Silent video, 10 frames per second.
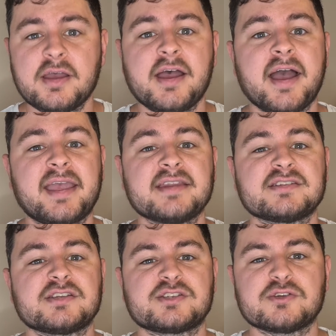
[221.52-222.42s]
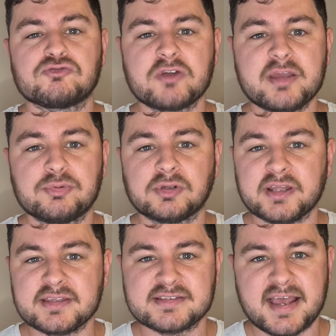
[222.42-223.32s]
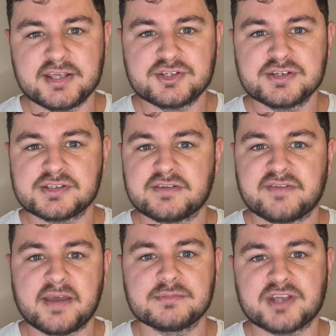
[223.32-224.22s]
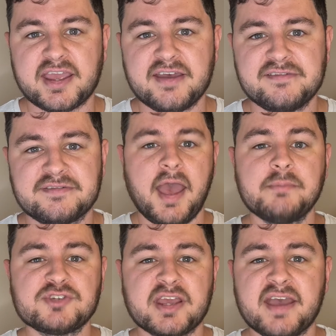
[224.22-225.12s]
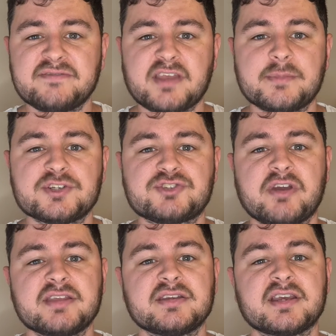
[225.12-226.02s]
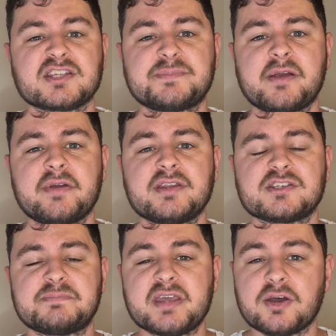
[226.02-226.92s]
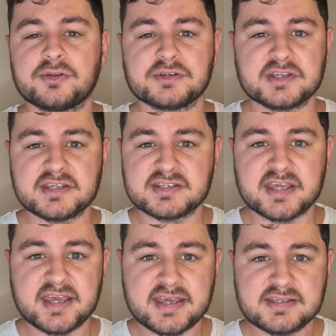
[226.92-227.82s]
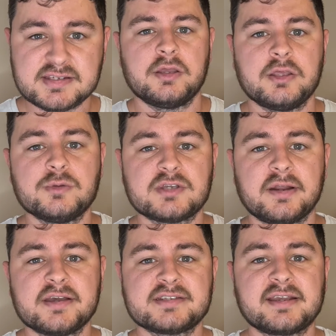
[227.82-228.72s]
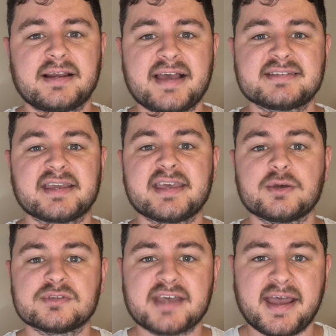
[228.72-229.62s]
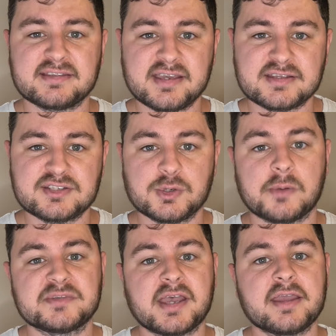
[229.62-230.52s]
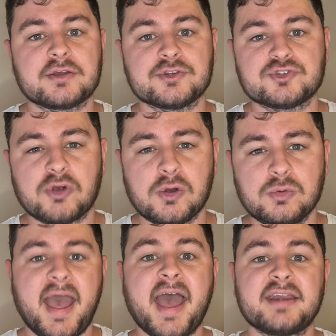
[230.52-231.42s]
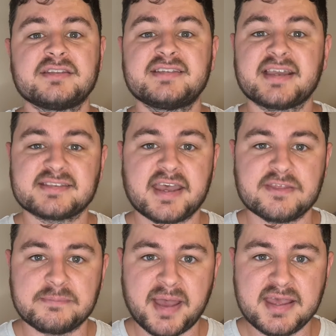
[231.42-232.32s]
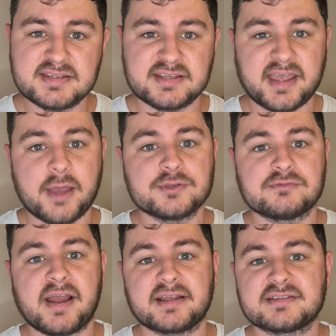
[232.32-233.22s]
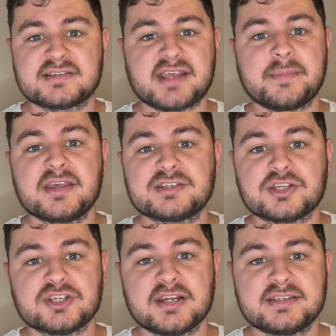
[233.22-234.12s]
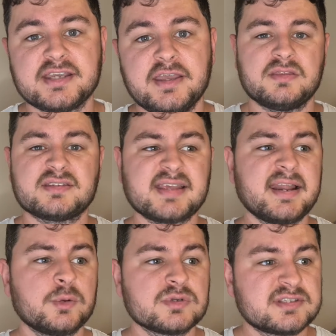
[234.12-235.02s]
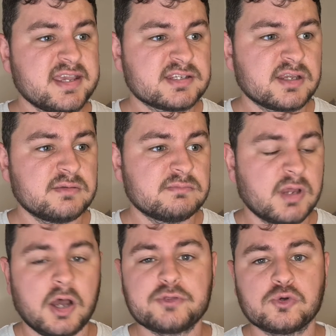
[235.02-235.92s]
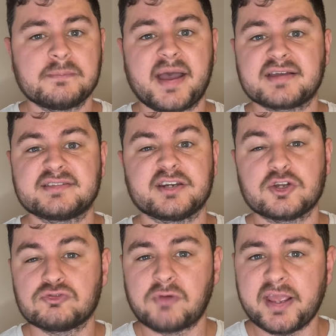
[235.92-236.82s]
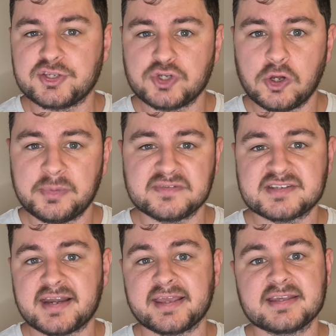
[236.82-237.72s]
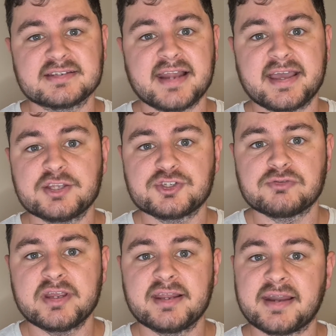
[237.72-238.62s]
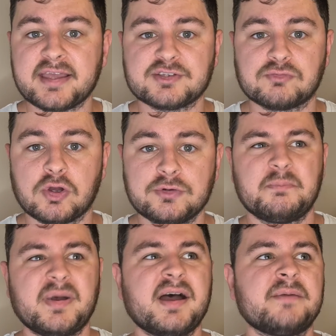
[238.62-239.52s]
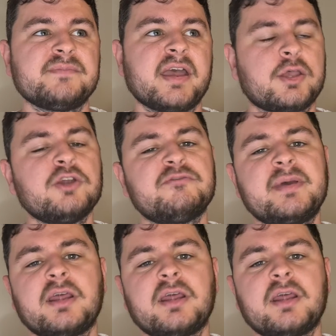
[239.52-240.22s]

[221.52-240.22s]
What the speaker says: against the cerebral intelligence of MJF. MJF demonstrated experience beyond his years, utilising classic heel tactics to obtain control and dictate the pace to counteract Sammy's agility. The selling was decent. I thought Max did a great job of selling his leg injury later on, but it could have been